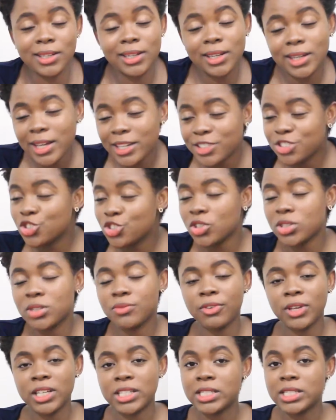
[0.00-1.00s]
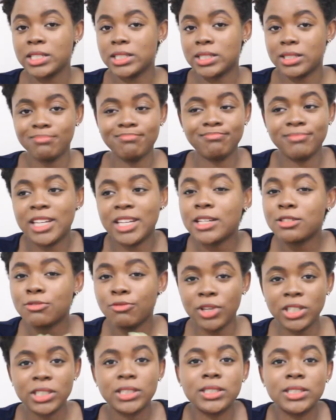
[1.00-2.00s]
Let's face it,
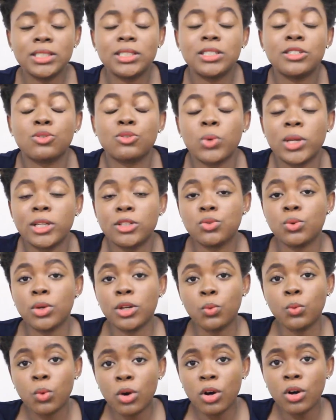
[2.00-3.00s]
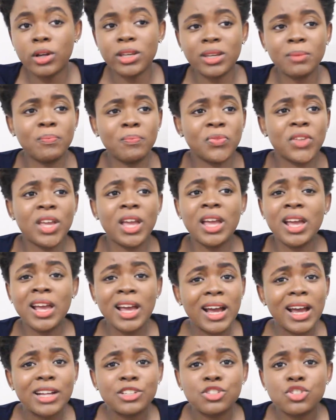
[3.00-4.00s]
this is 2021
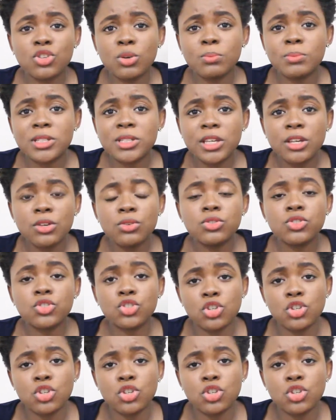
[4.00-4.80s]
and some skills